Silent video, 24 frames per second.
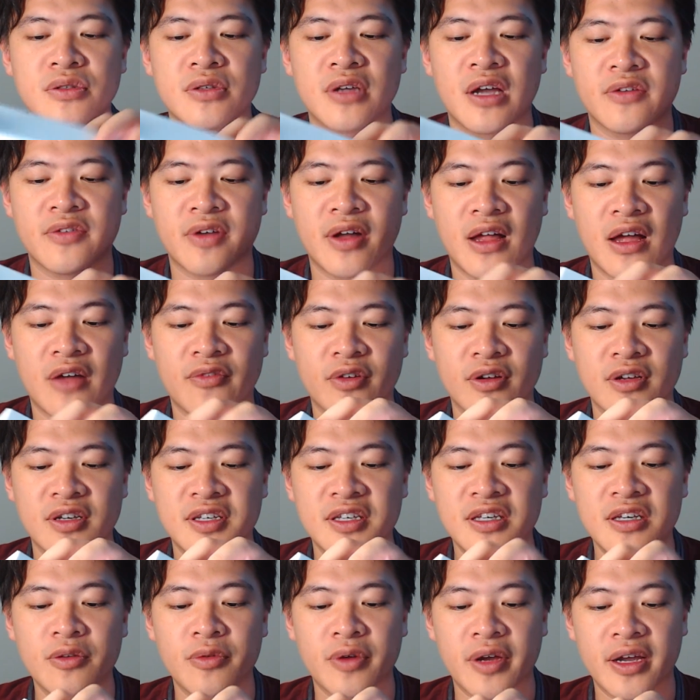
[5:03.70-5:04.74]
So you have, a
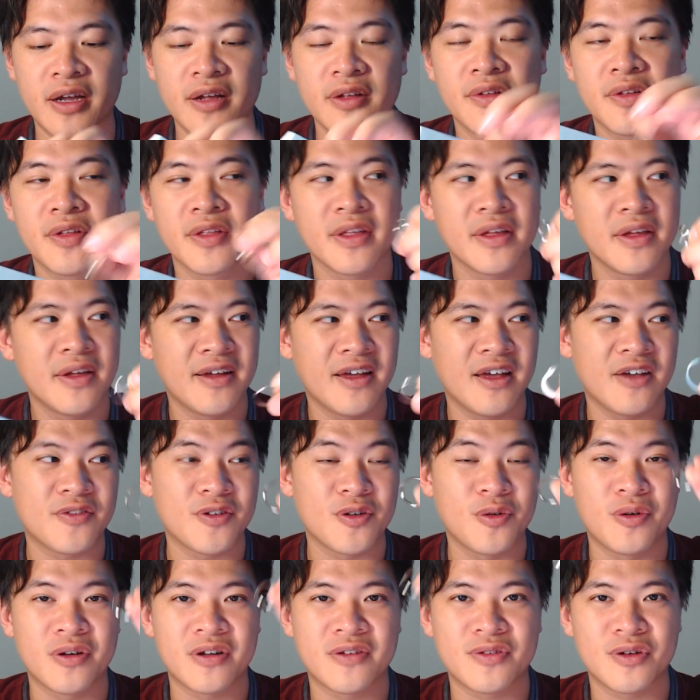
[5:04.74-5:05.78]
key ring if
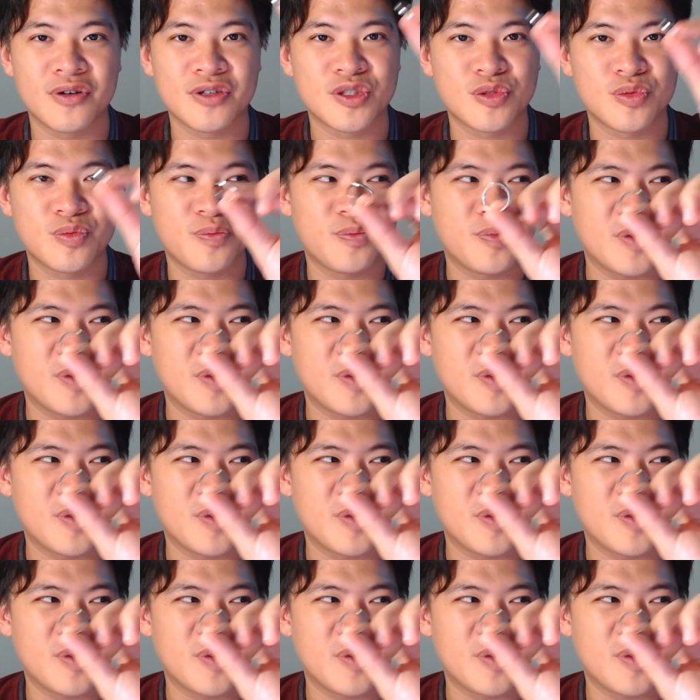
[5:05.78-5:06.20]
you're one of those